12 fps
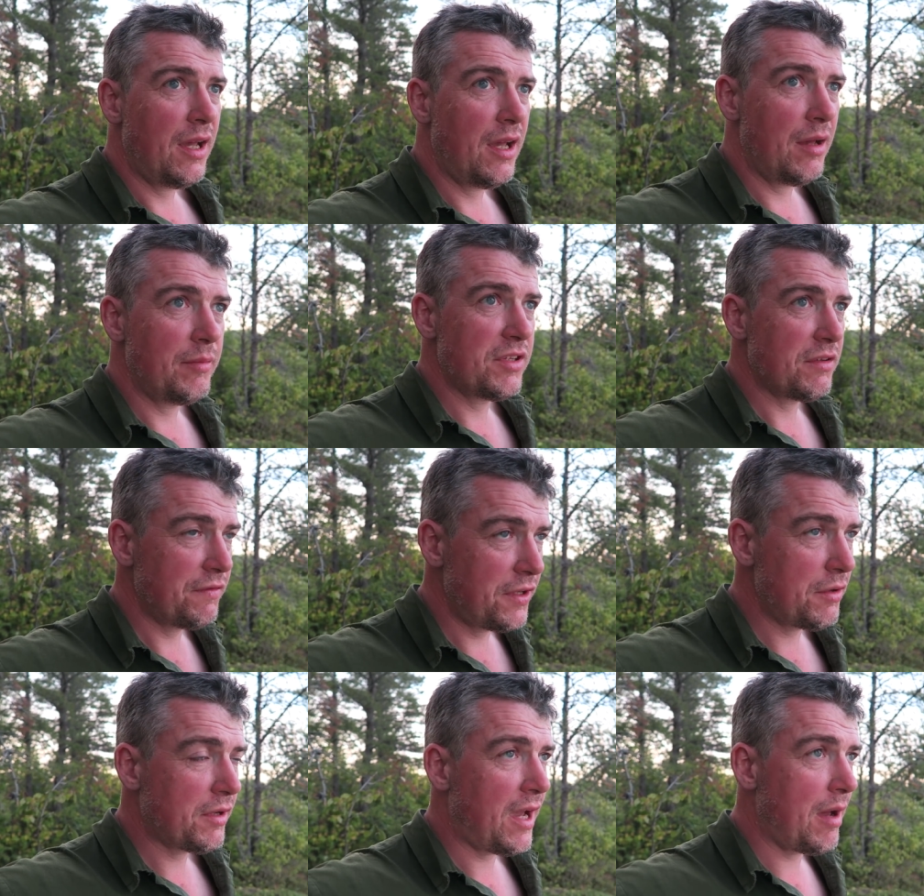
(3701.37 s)
There's a
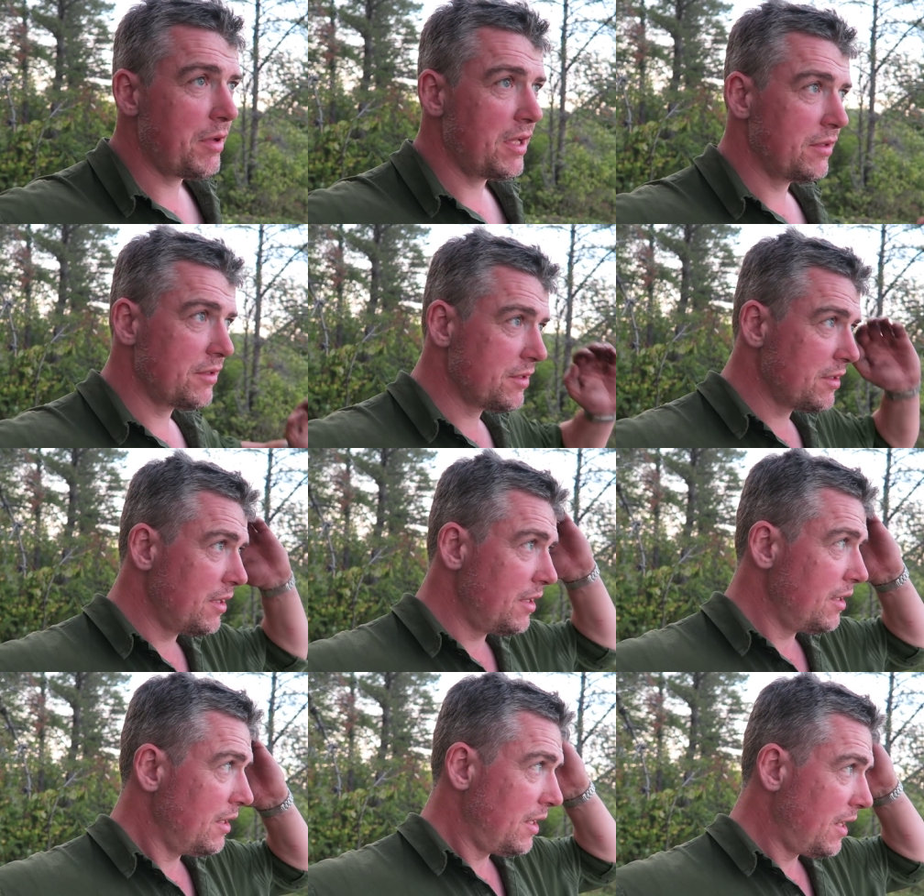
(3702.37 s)
few cabins,
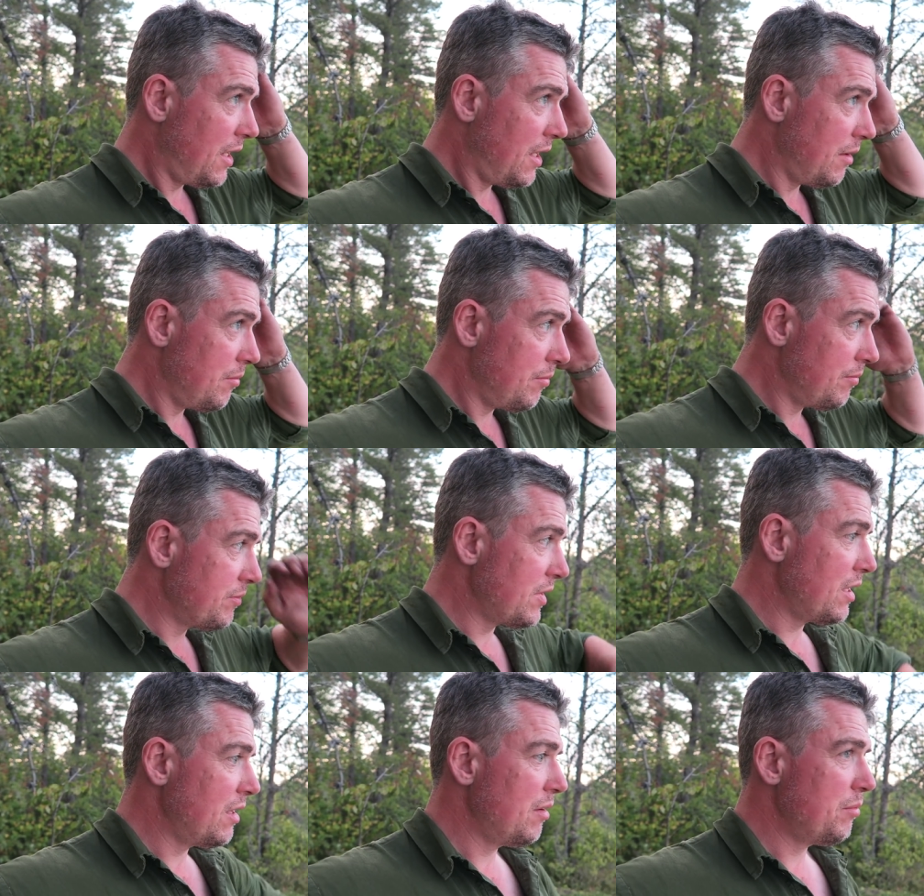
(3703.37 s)

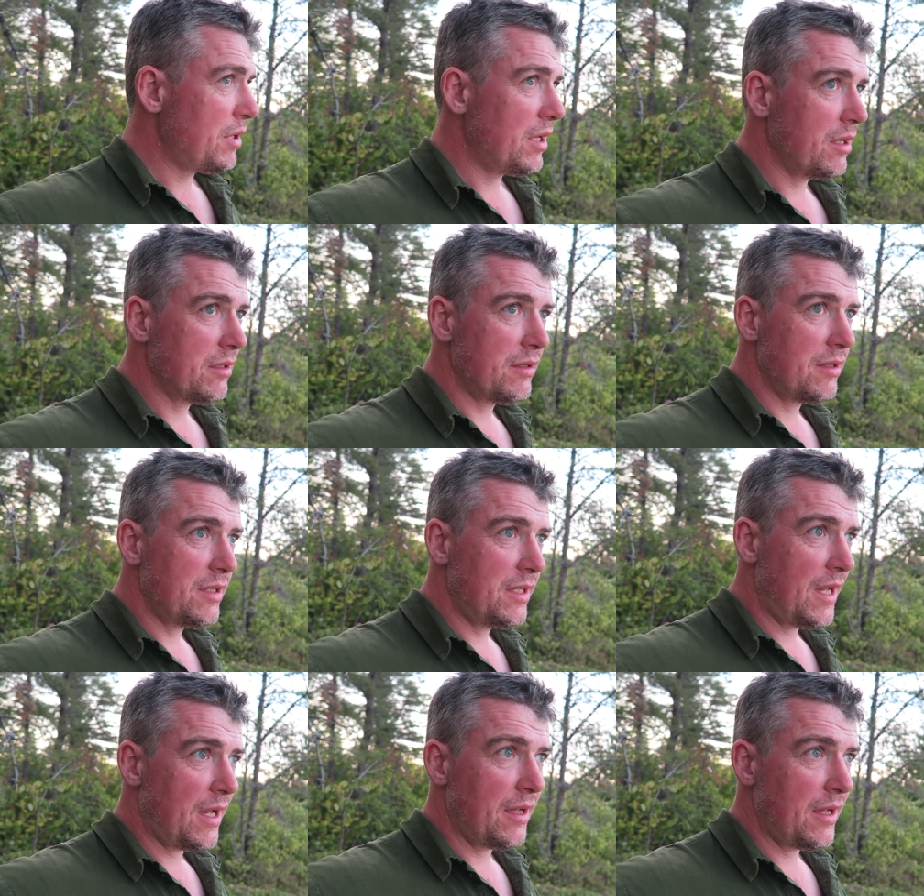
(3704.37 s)
but
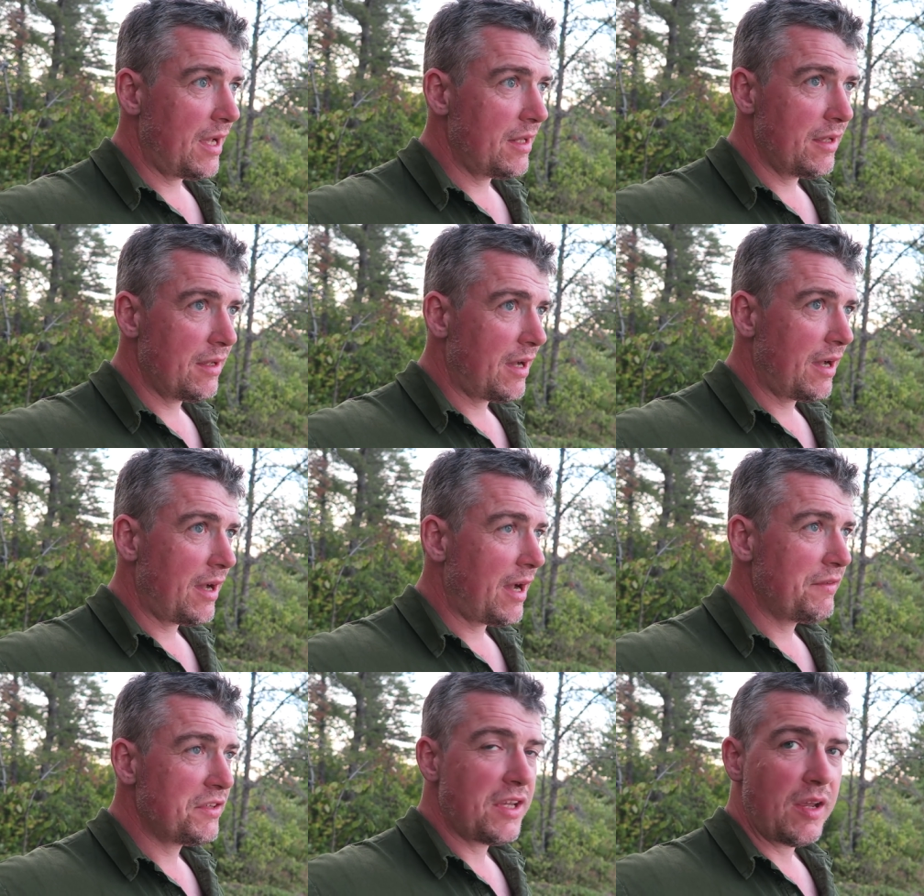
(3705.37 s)
yeah, and
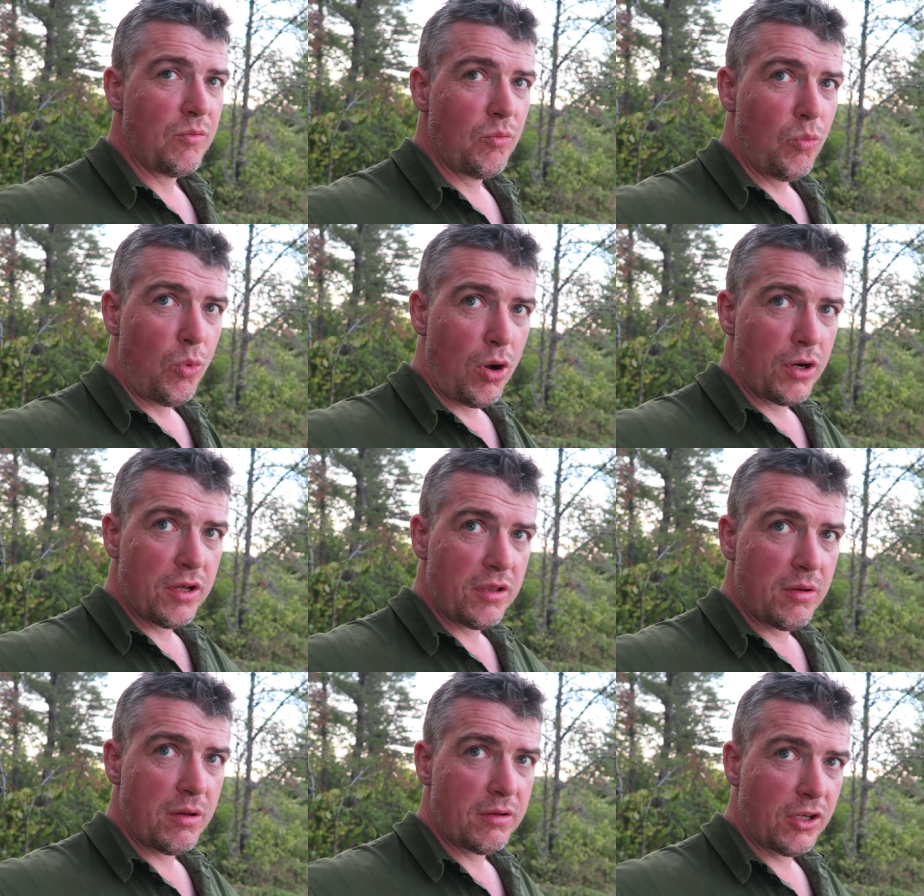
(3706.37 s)
I've seen one
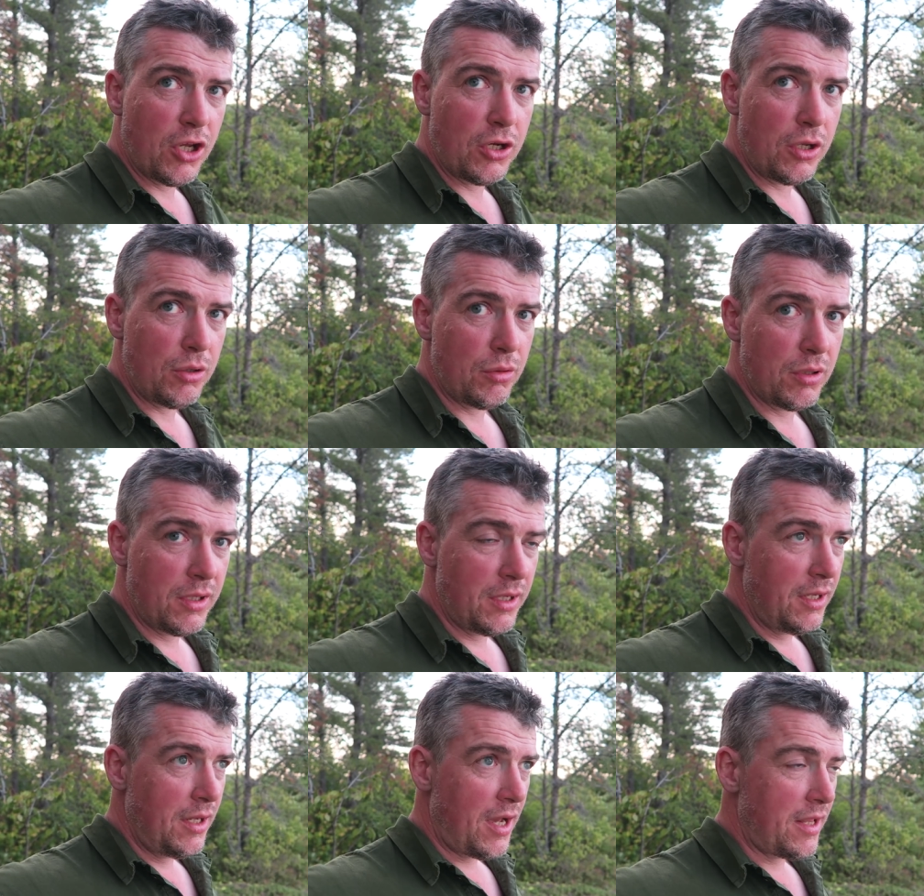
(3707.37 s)
other canoe,
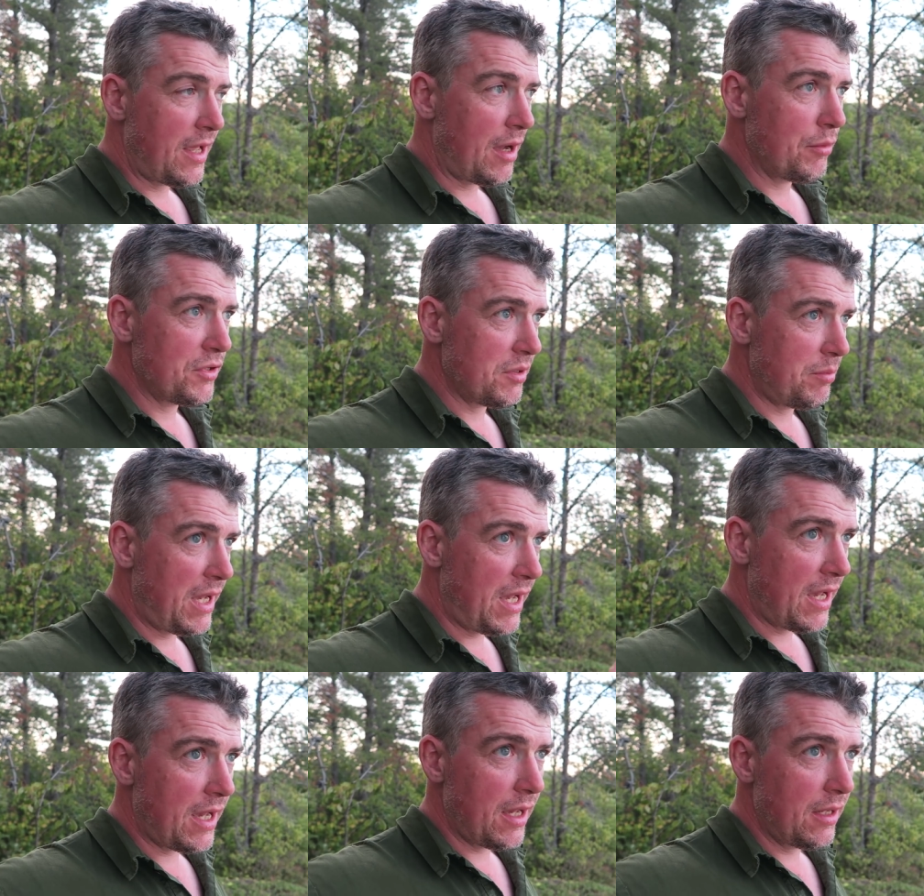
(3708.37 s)
and that was a
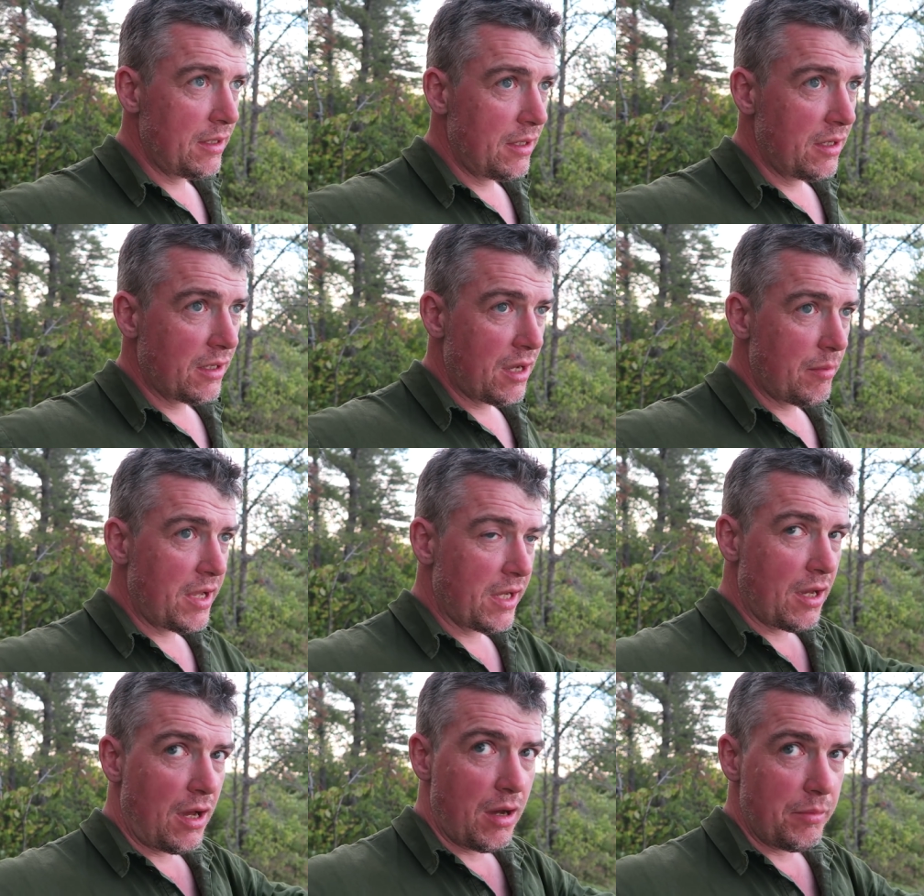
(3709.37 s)
pair
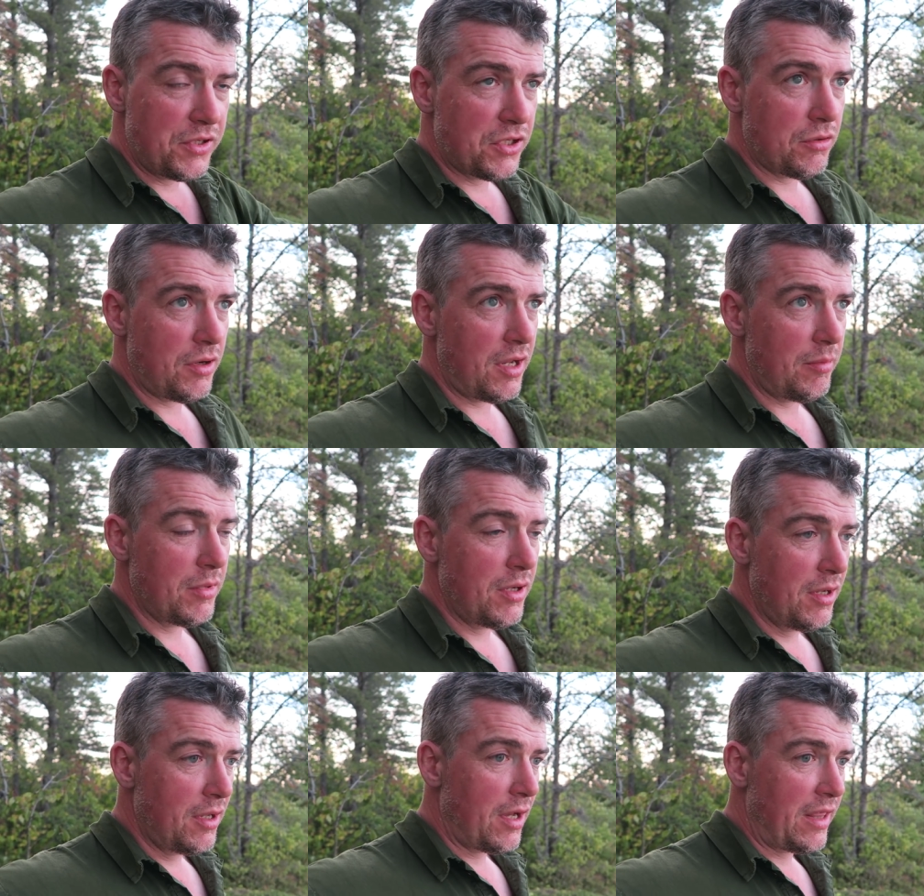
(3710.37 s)
coming upstream,
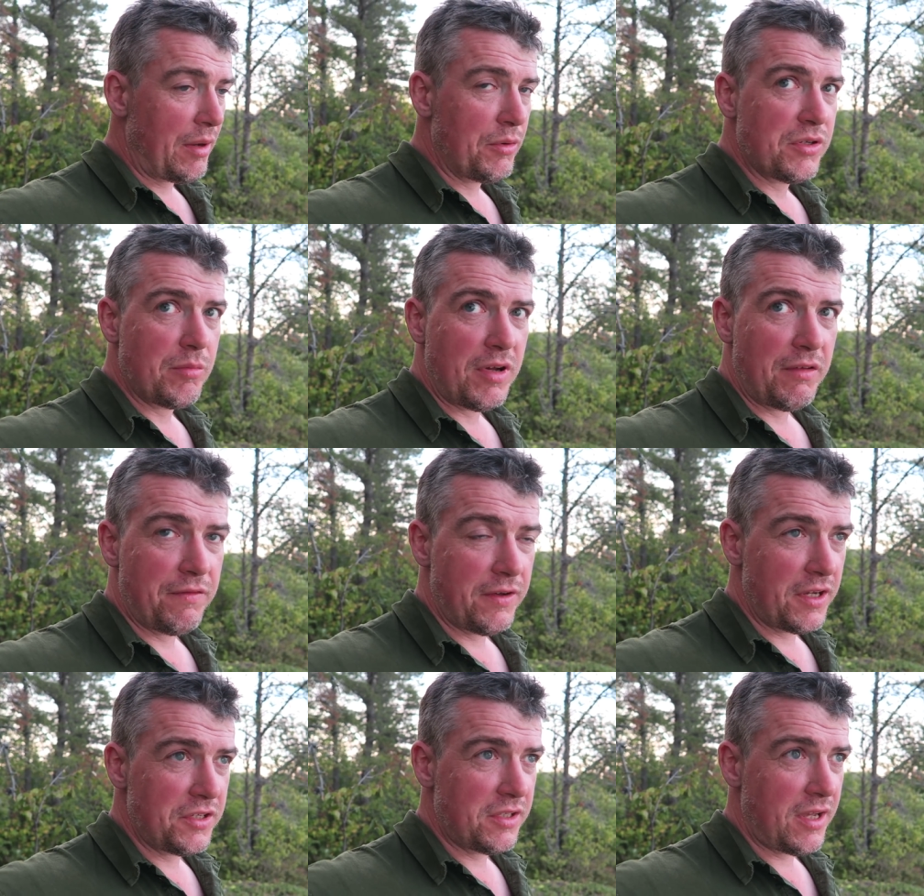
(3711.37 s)
and that was on my
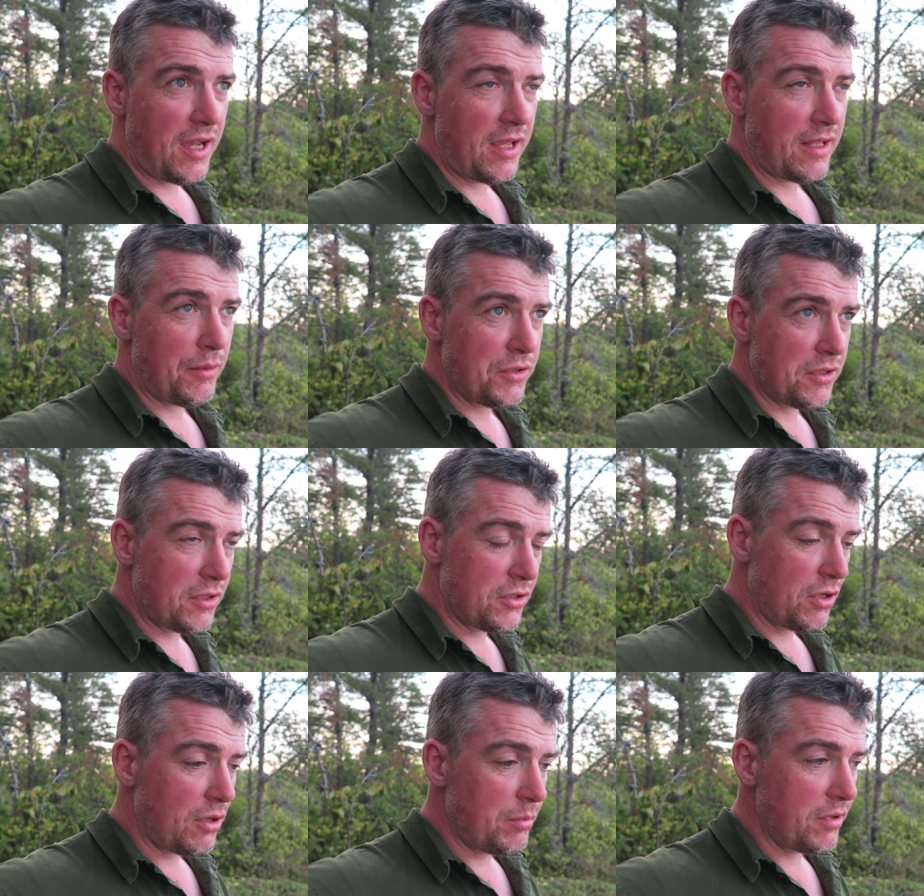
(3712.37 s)
first day, and that was at the
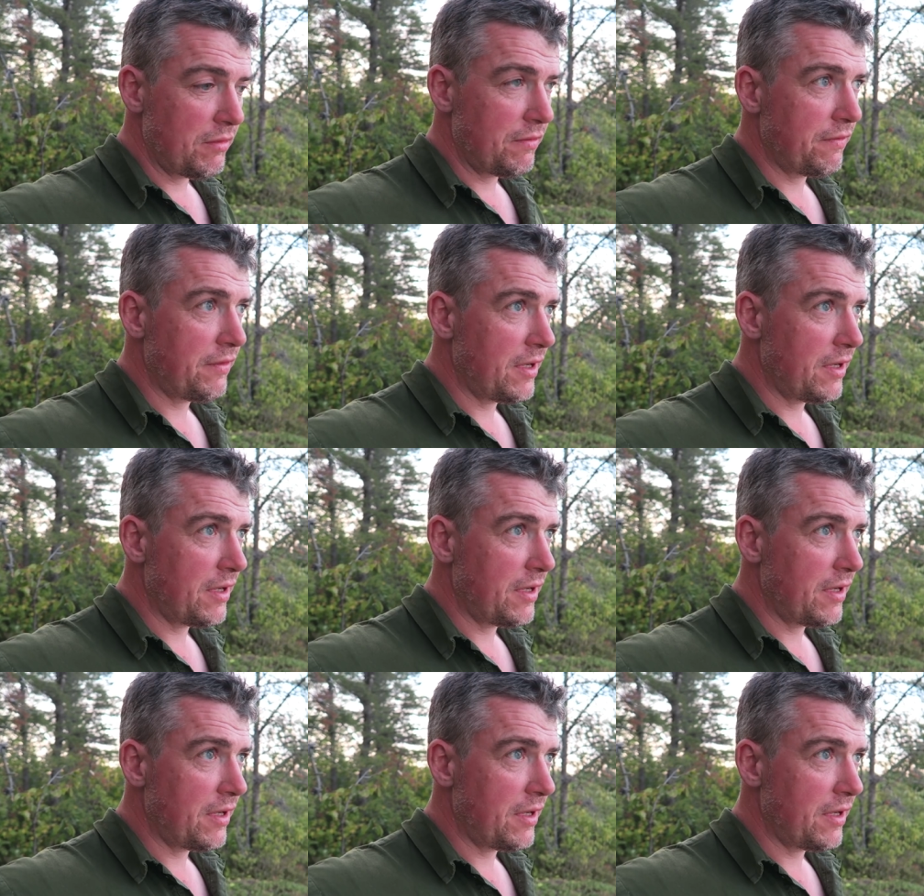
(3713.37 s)
top of